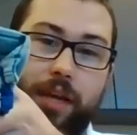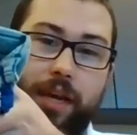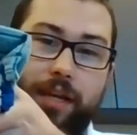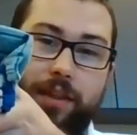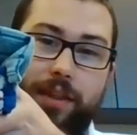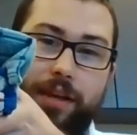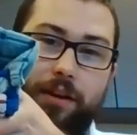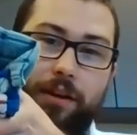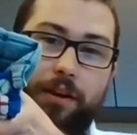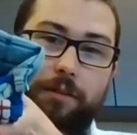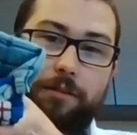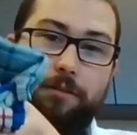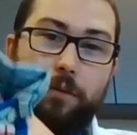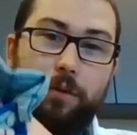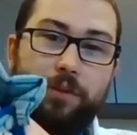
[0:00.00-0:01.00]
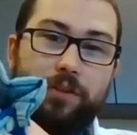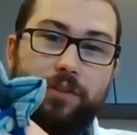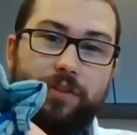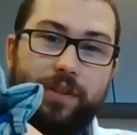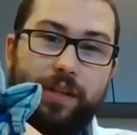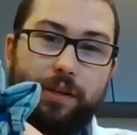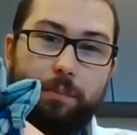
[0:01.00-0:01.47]
There are
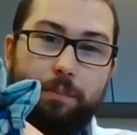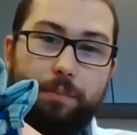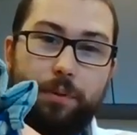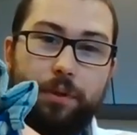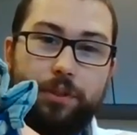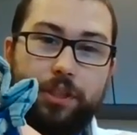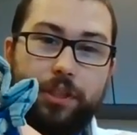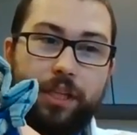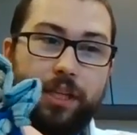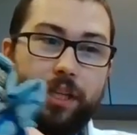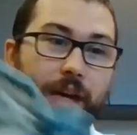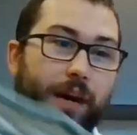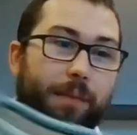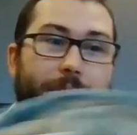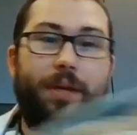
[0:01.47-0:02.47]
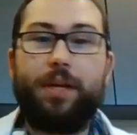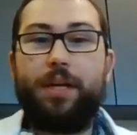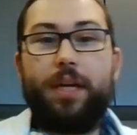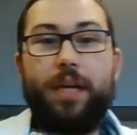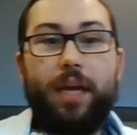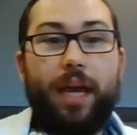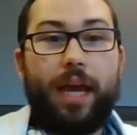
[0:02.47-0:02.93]
forces that are pushing it up.
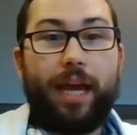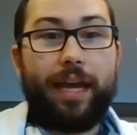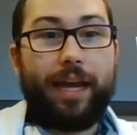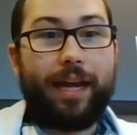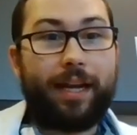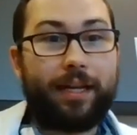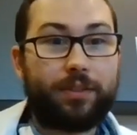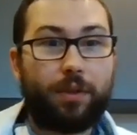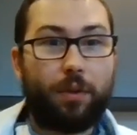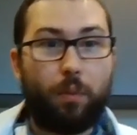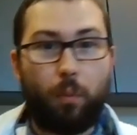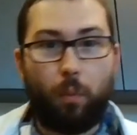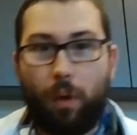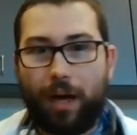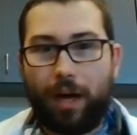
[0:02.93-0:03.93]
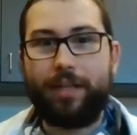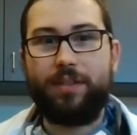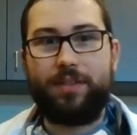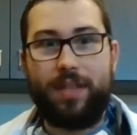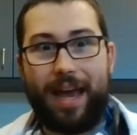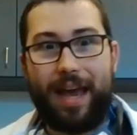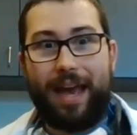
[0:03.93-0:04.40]
And why does
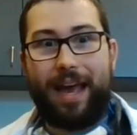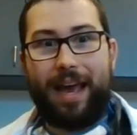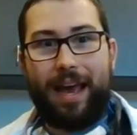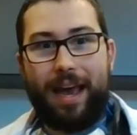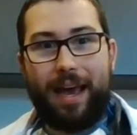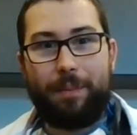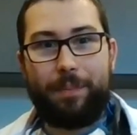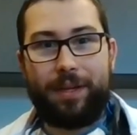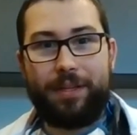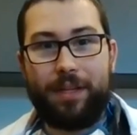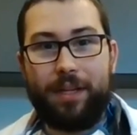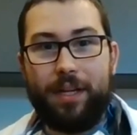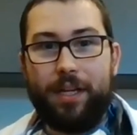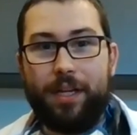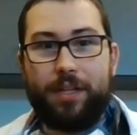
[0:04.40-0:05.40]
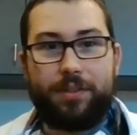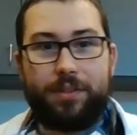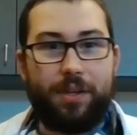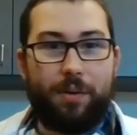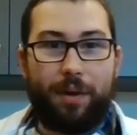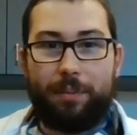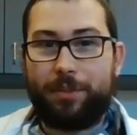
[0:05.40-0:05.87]
that happen?
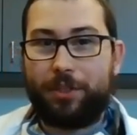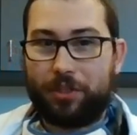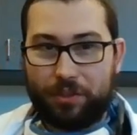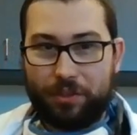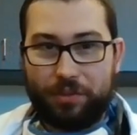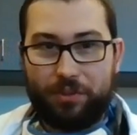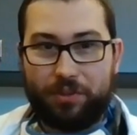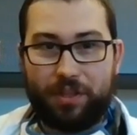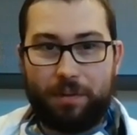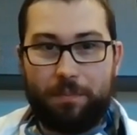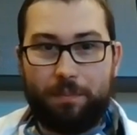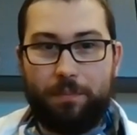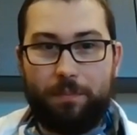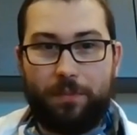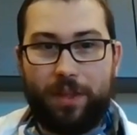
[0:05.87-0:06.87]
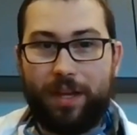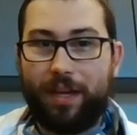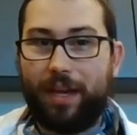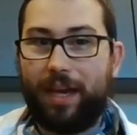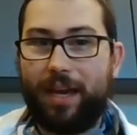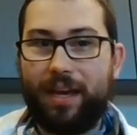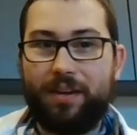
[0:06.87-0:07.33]
So I'm going to show you something
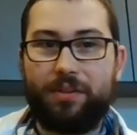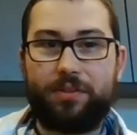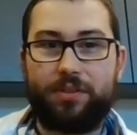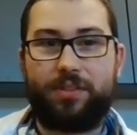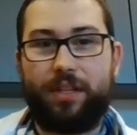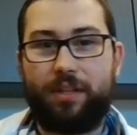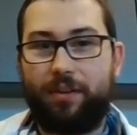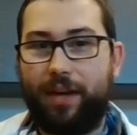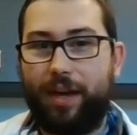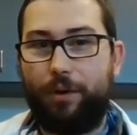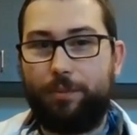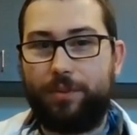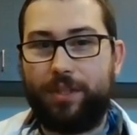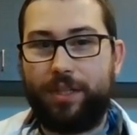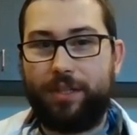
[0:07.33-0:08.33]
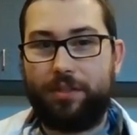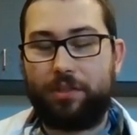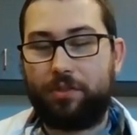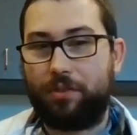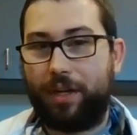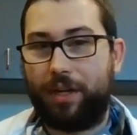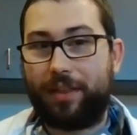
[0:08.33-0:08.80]
else that'll help to
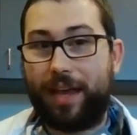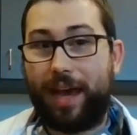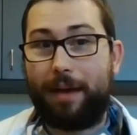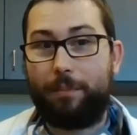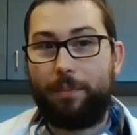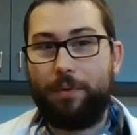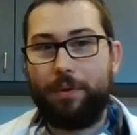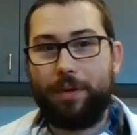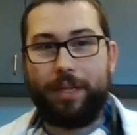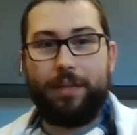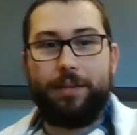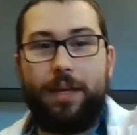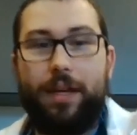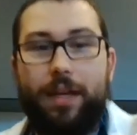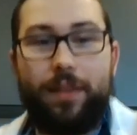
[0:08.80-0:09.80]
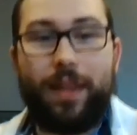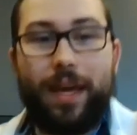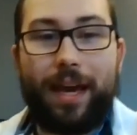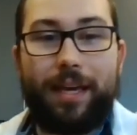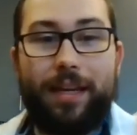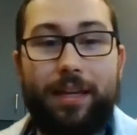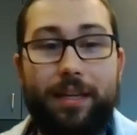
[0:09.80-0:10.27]
illustrate that point. And that
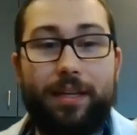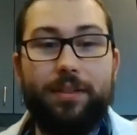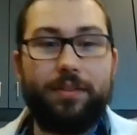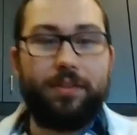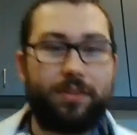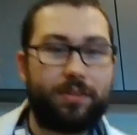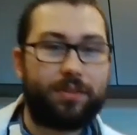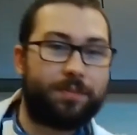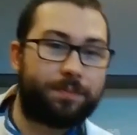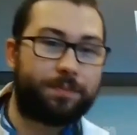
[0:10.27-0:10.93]
is